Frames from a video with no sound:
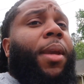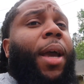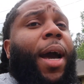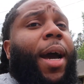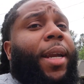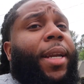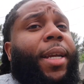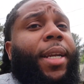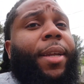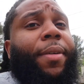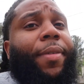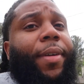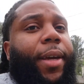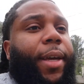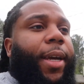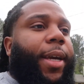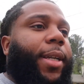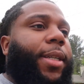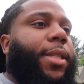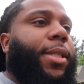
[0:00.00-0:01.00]
I didn't even
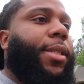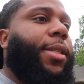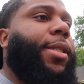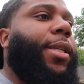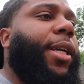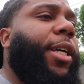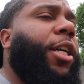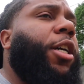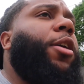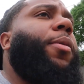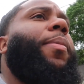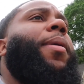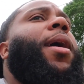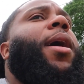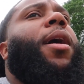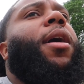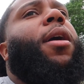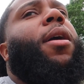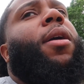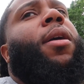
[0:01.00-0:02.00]
get to see him,
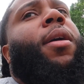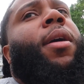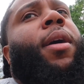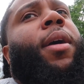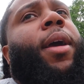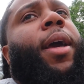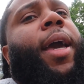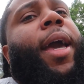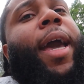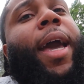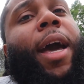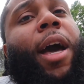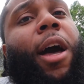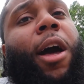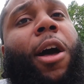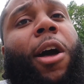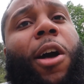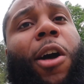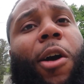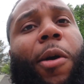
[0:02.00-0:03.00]
y'all, at
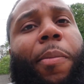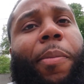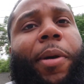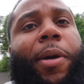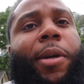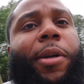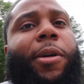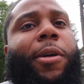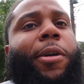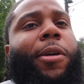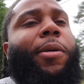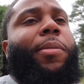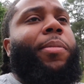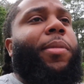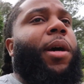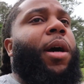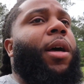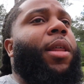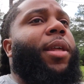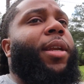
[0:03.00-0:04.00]
all. But
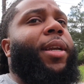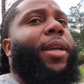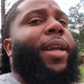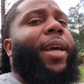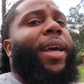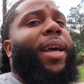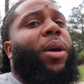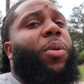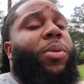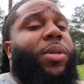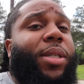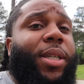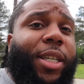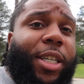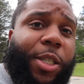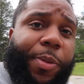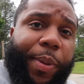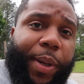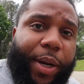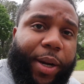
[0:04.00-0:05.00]
other than that, it was an
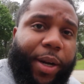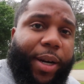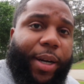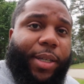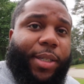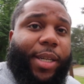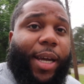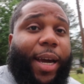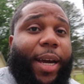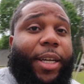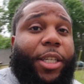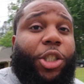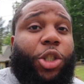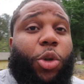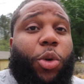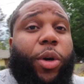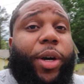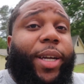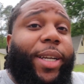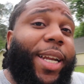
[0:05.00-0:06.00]
experience. I
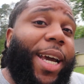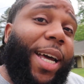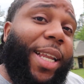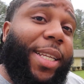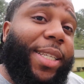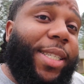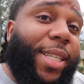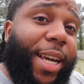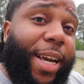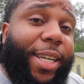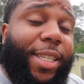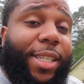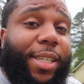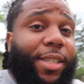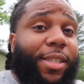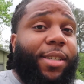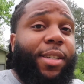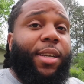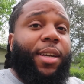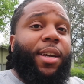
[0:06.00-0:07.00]
enjoyed Dallas,
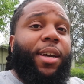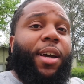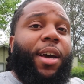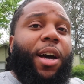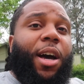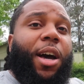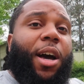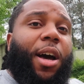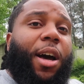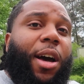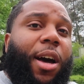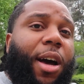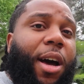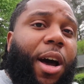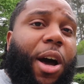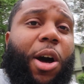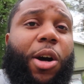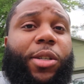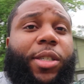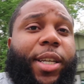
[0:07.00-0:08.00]
Texas
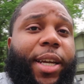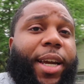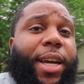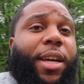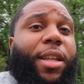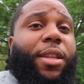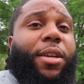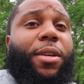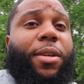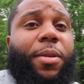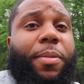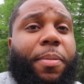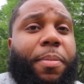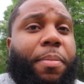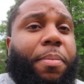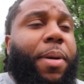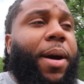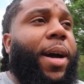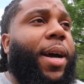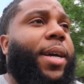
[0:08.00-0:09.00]
all together
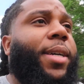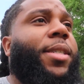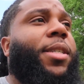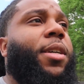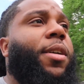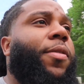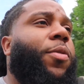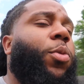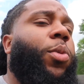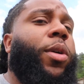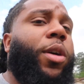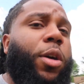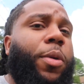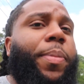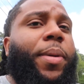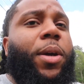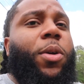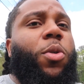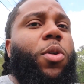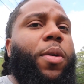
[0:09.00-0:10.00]
by itself. We'll
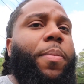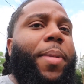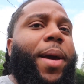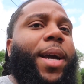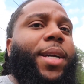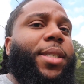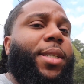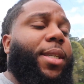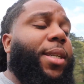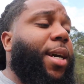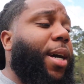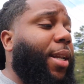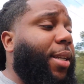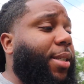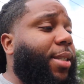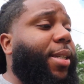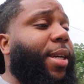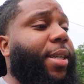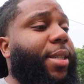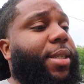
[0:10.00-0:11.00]
be going back to
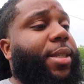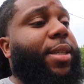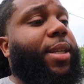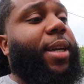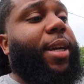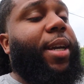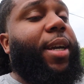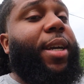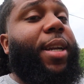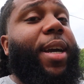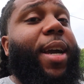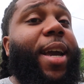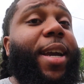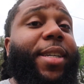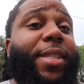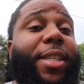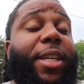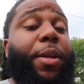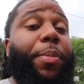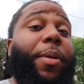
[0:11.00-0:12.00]
Dallas, Texas again. I
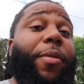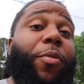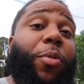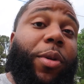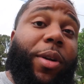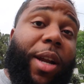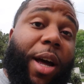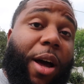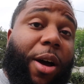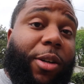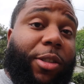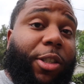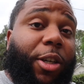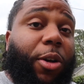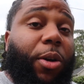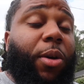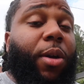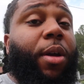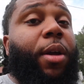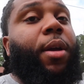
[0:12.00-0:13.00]
can't say it'll be for a dog
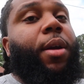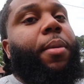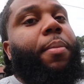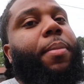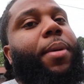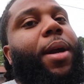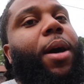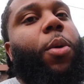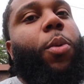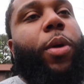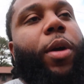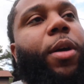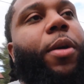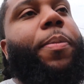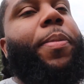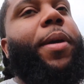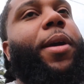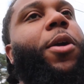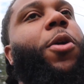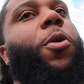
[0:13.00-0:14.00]
show, but I will
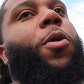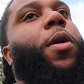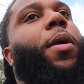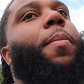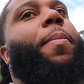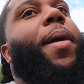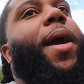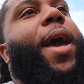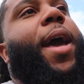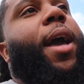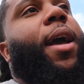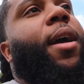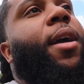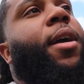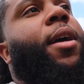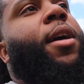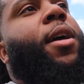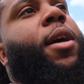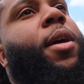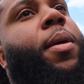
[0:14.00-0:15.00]
be going back.
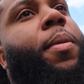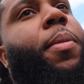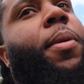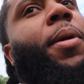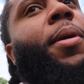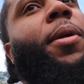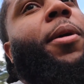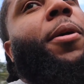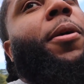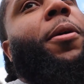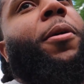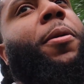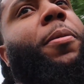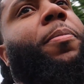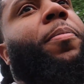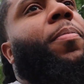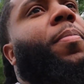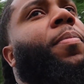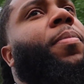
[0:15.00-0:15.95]
But